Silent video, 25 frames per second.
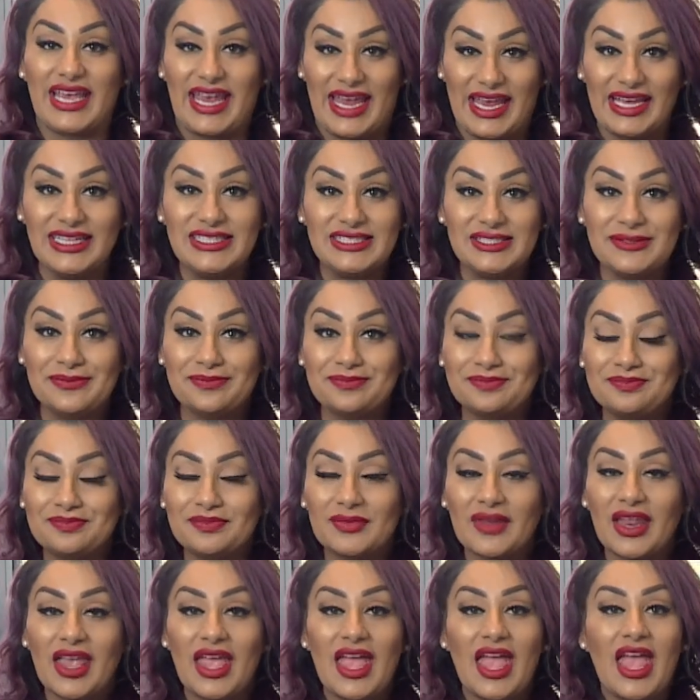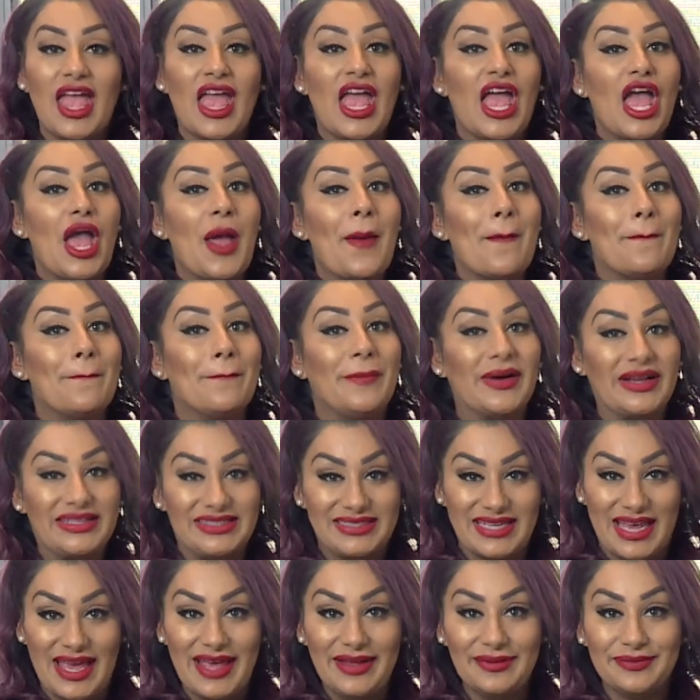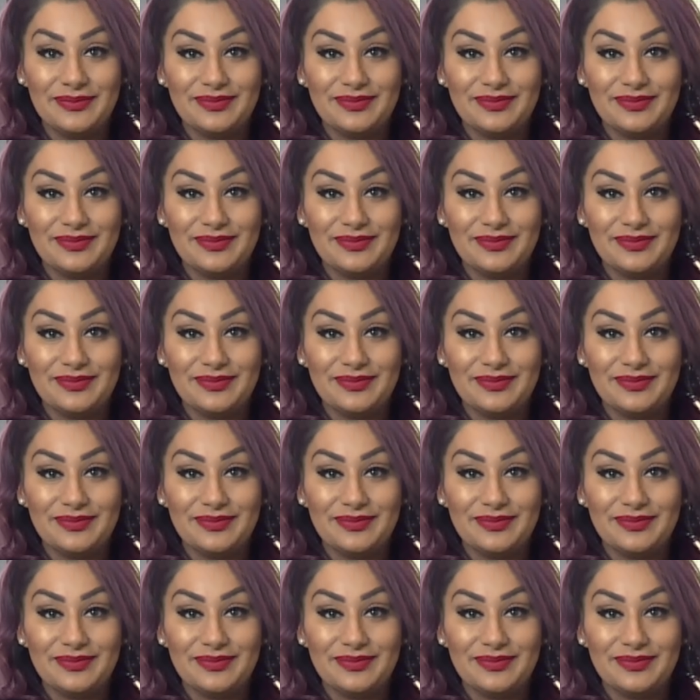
is butter,